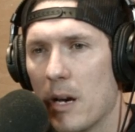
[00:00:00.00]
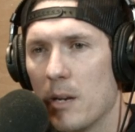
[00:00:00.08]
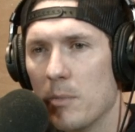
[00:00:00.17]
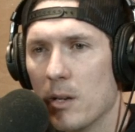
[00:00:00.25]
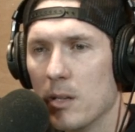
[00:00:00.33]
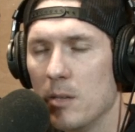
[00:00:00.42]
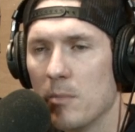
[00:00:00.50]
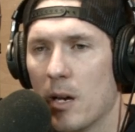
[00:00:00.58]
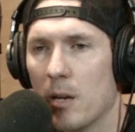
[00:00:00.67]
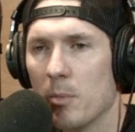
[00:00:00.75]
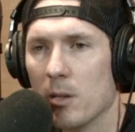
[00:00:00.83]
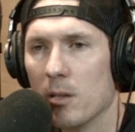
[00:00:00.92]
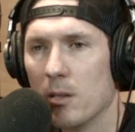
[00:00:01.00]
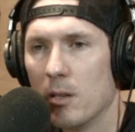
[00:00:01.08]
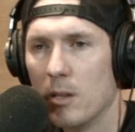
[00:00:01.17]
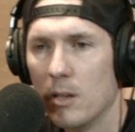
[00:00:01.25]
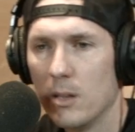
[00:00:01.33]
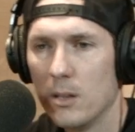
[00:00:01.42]
have been. He might have been.
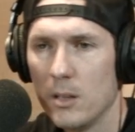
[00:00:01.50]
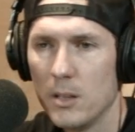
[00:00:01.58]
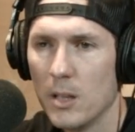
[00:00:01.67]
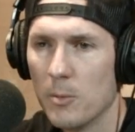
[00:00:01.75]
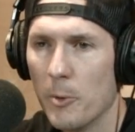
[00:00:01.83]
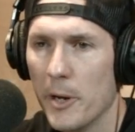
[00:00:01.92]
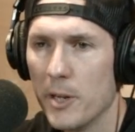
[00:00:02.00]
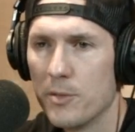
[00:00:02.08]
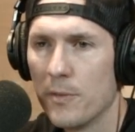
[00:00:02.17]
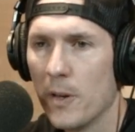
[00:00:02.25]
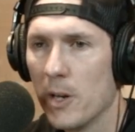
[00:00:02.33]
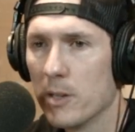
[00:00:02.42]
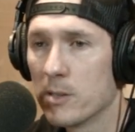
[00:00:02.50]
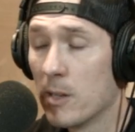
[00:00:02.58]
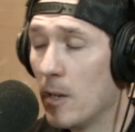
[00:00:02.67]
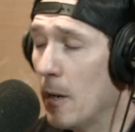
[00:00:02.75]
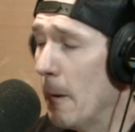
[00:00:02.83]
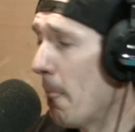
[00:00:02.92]
He did rage face.
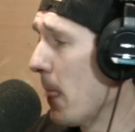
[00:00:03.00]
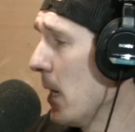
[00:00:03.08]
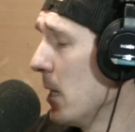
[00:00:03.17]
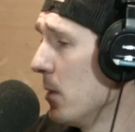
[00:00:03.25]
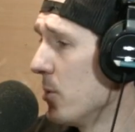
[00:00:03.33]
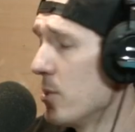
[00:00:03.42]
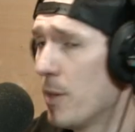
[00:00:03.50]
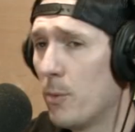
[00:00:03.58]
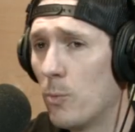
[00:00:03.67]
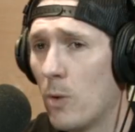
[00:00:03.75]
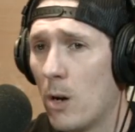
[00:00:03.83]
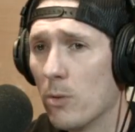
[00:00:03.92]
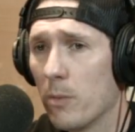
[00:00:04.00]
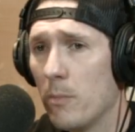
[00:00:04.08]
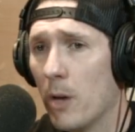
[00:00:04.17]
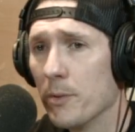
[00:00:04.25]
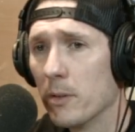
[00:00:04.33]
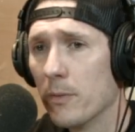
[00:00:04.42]
And there's nothing wrong with
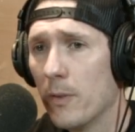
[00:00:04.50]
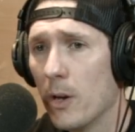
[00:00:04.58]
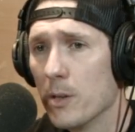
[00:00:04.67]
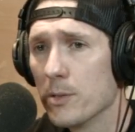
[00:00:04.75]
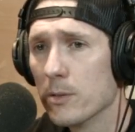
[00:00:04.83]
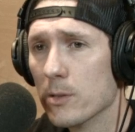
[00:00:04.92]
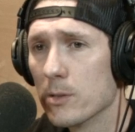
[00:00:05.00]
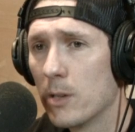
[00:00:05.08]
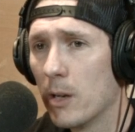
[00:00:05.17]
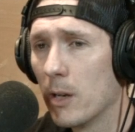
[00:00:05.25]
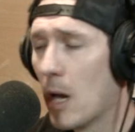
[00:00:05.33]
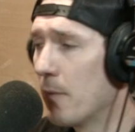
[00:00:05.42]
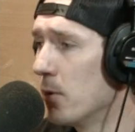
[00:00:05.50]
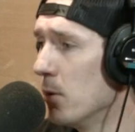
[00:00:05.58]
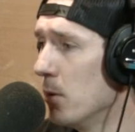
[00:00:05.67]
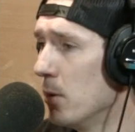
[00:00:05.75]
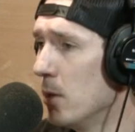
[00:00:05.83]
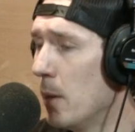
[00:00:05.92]
melting face and just getting after
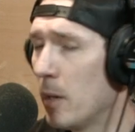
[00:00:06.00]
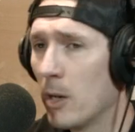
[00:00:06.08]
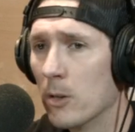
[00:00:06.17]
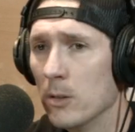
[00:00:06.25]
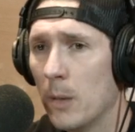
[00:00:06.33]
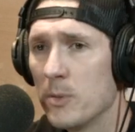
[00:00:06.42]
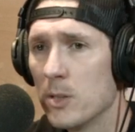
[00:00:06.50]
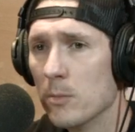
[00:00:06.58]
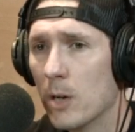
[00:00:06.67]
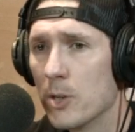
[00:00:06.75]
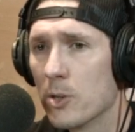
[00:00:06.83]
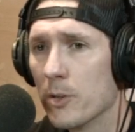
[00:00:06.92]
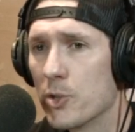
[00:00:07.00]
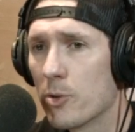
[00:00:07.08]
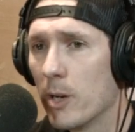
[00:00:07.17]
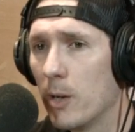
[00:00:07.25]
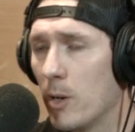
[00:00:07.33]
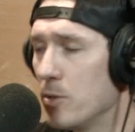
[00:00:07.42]
licking your lips too much on the
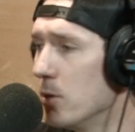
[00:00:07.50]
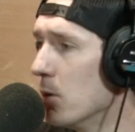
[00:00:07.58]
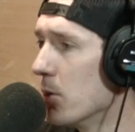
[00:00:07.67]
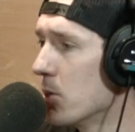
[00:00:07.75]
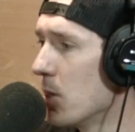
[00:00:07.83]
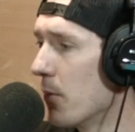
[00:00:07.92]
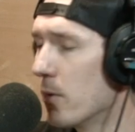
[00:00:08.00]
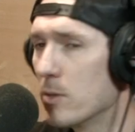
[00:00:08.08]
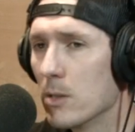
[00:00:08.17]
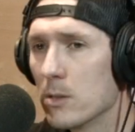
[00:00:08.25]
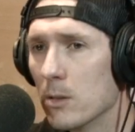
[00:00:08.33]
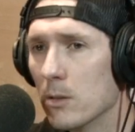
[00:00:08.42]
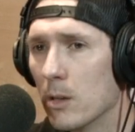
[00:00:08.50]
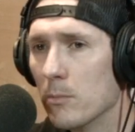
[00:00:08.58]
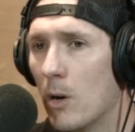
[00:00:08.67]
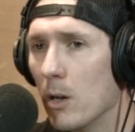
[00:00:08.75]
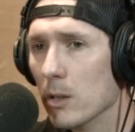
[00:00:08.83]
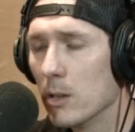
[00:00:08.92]
train as you go into San Francisco on
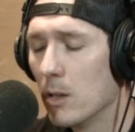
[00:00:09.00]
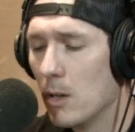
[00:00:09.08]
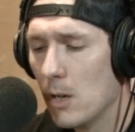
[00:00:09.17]
Molly.